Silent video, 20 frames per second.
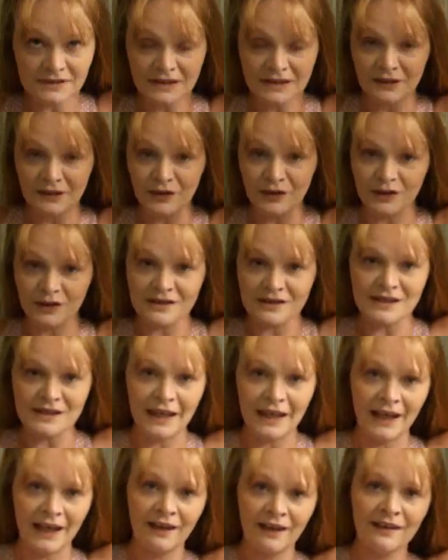see if you can
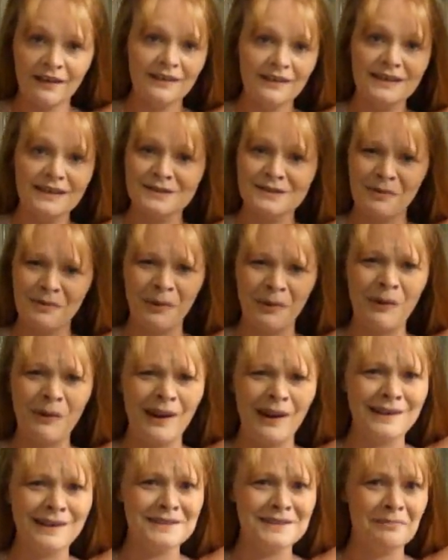see, this one
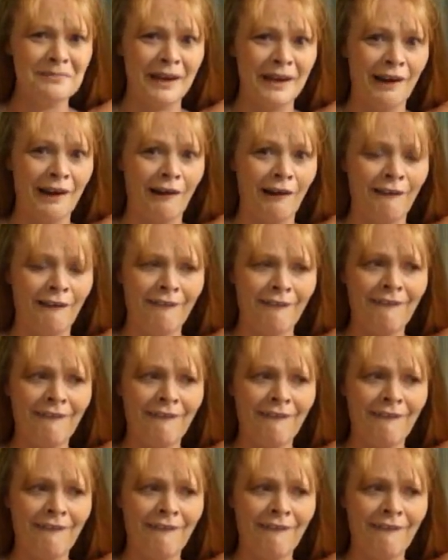requires a mirror,